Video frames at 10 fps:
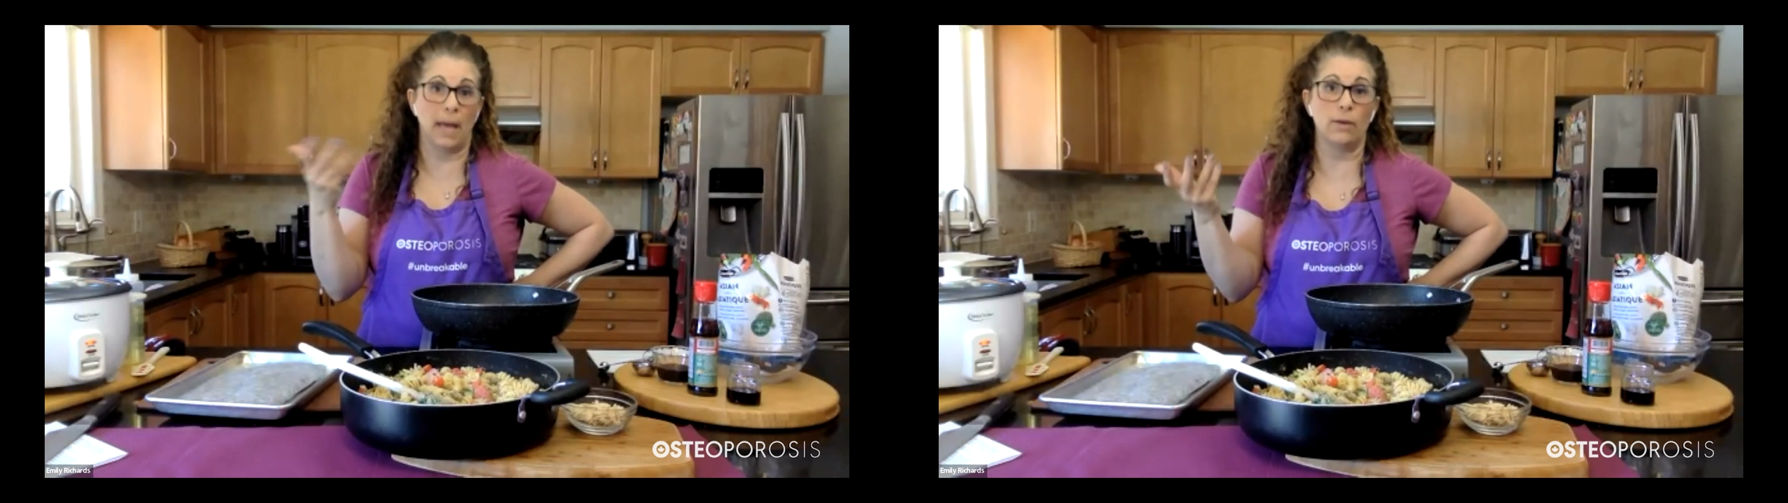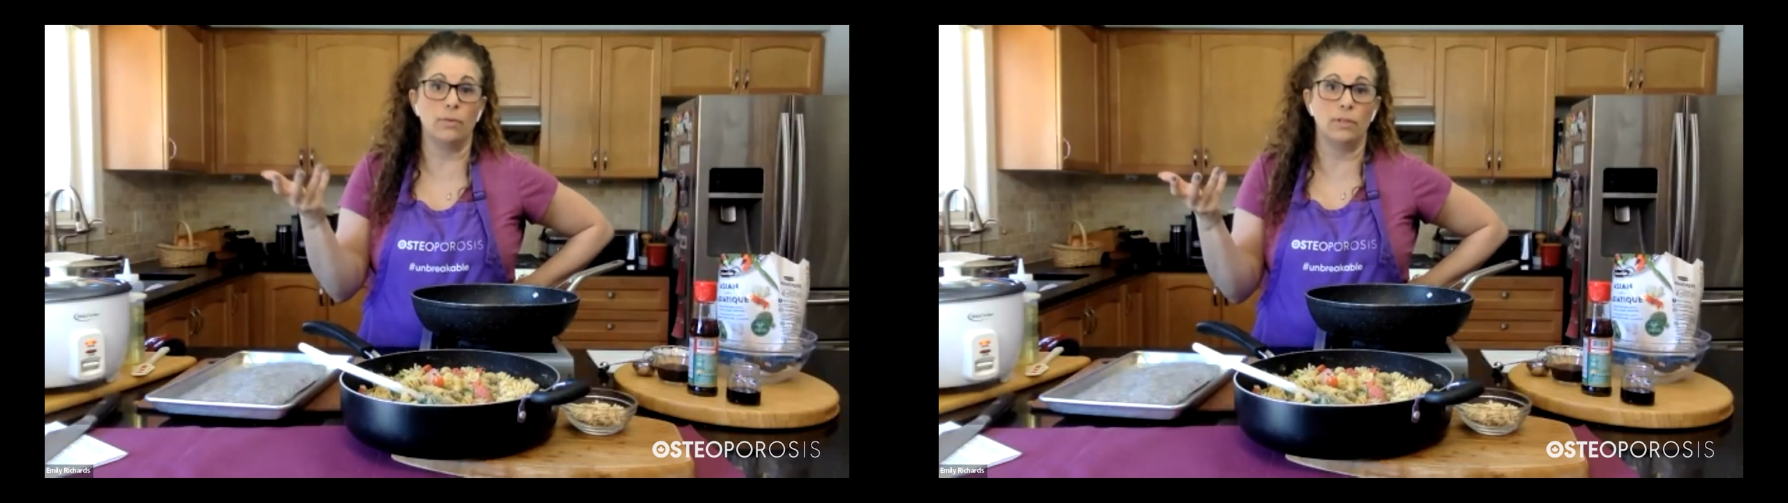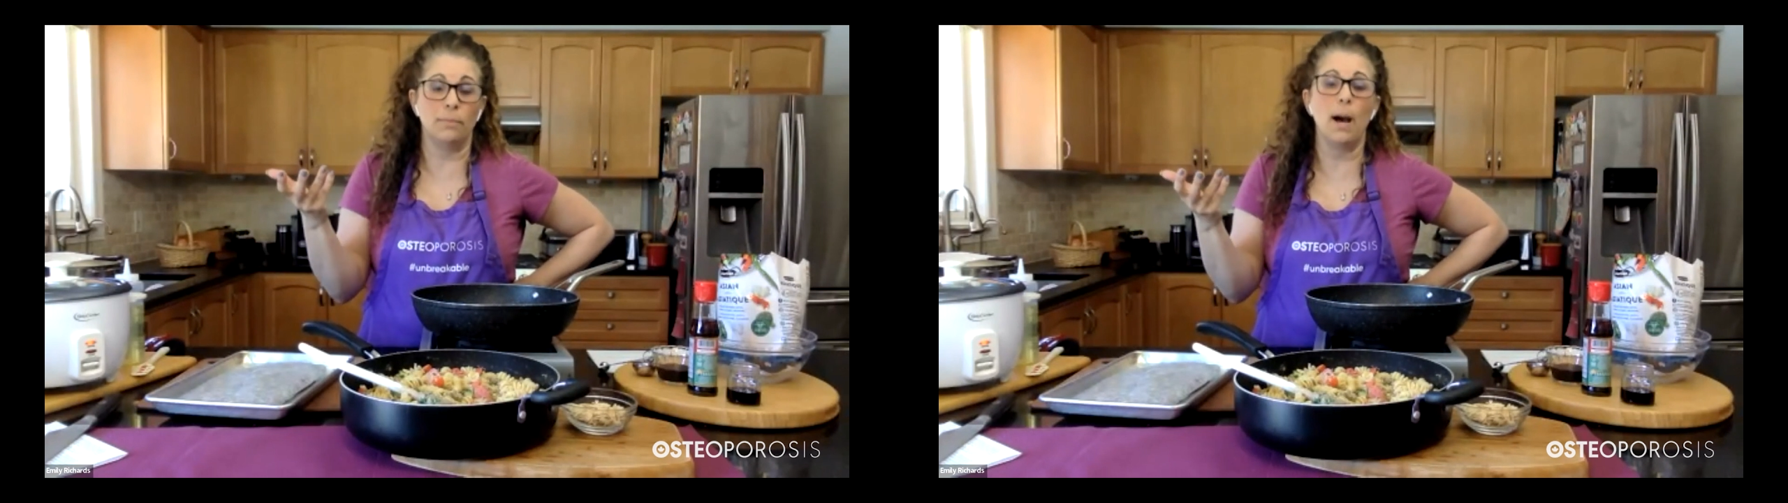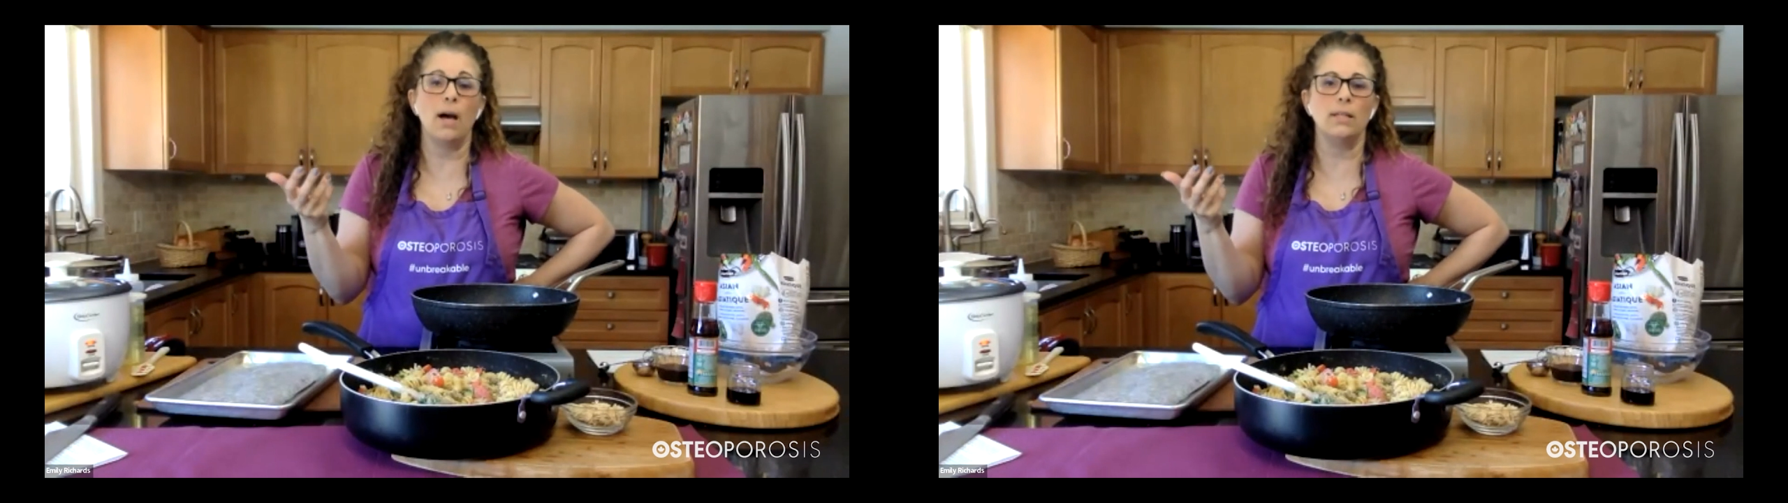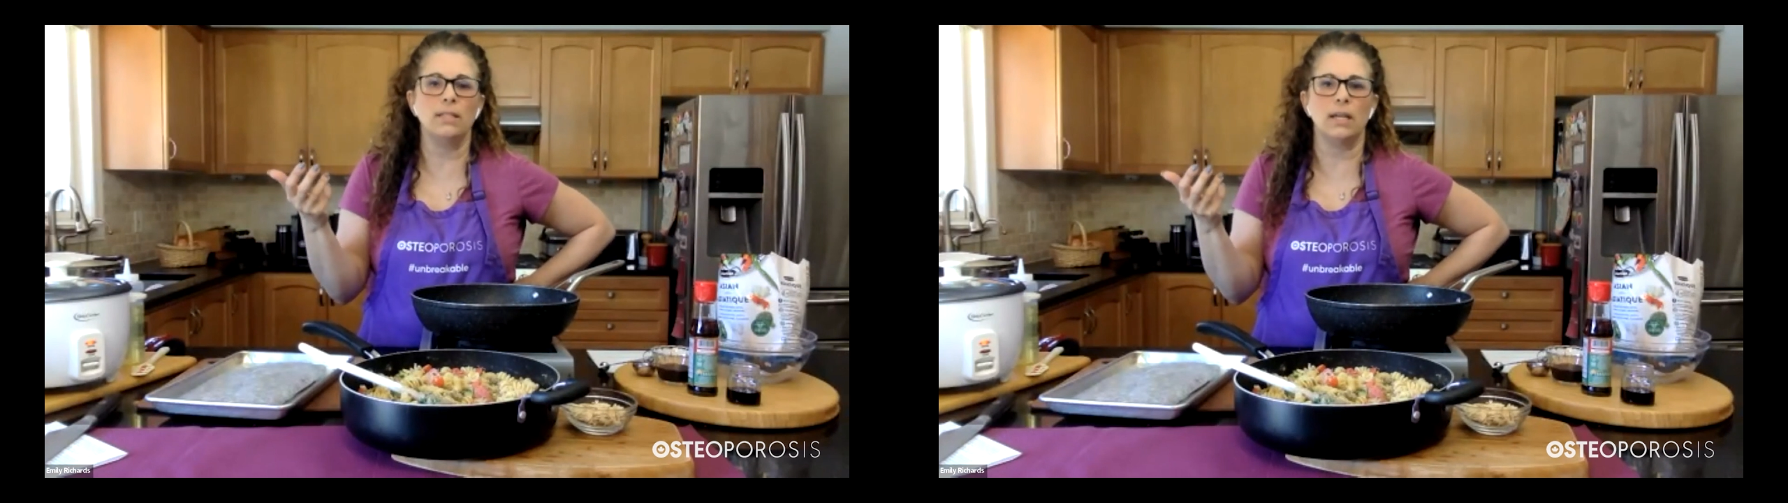pound of
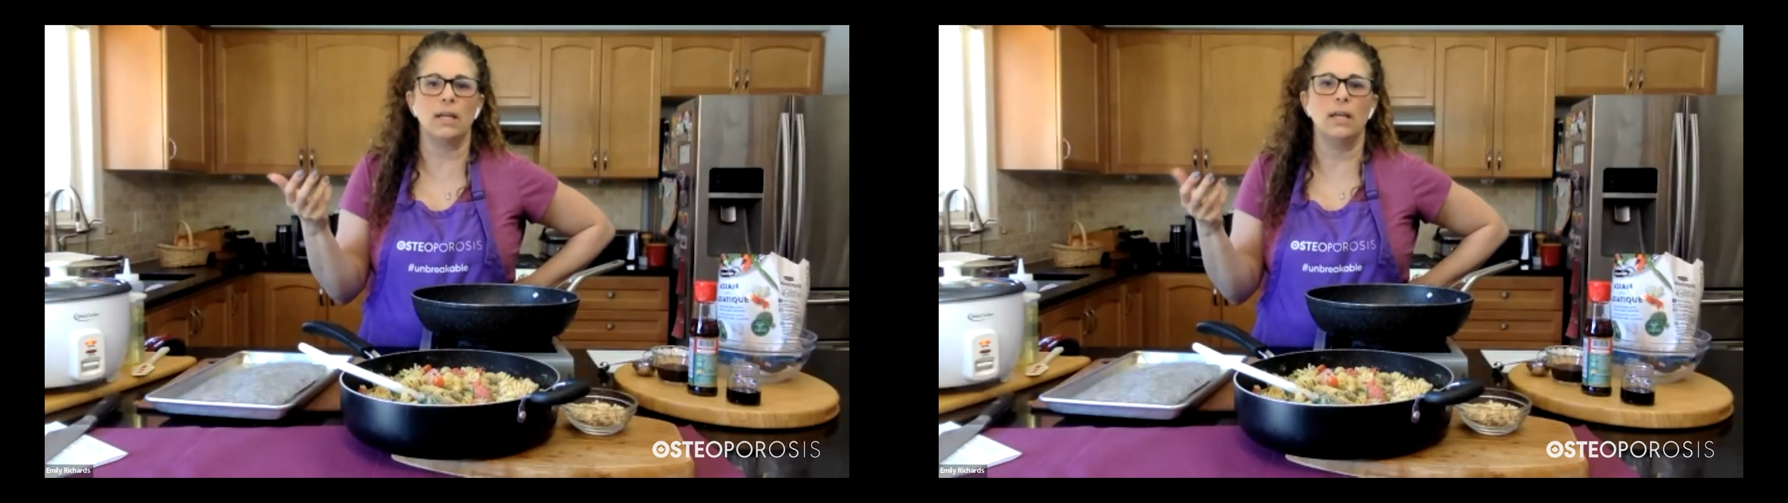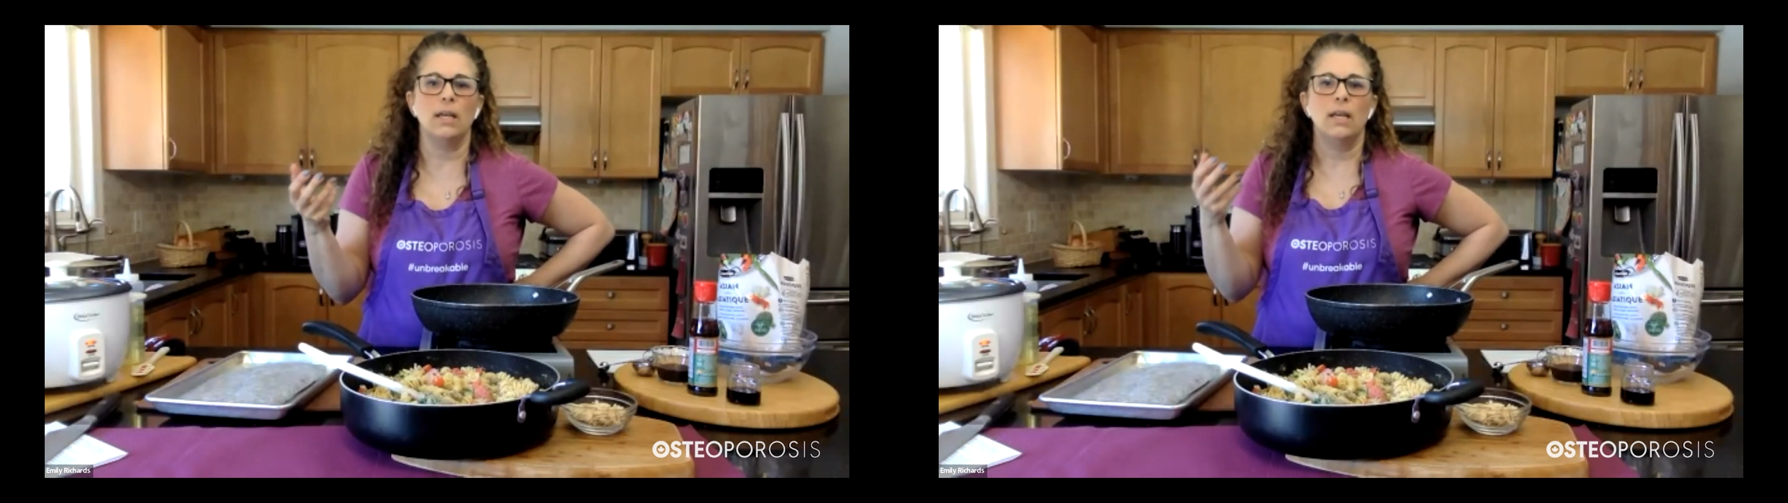pasta,